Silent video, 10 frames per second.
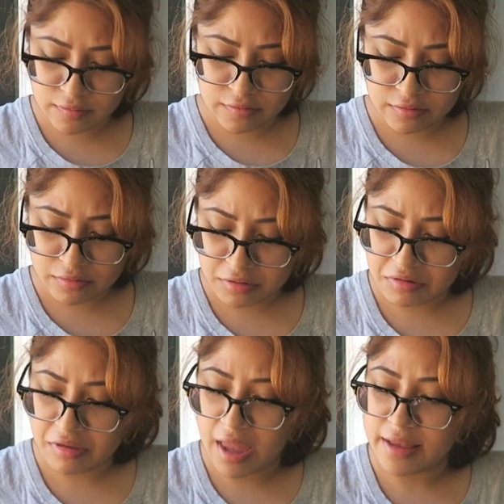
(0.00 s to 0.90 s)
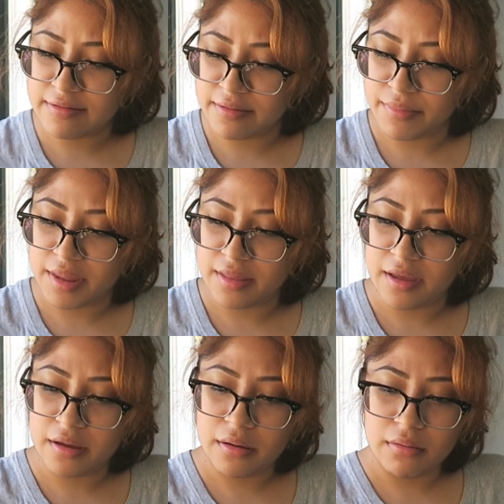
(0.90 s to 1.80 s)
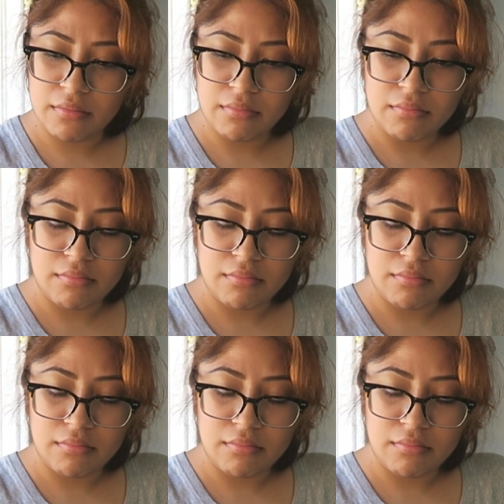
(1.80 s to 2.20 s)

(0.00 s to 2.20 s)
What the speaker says: You just snatch him in there?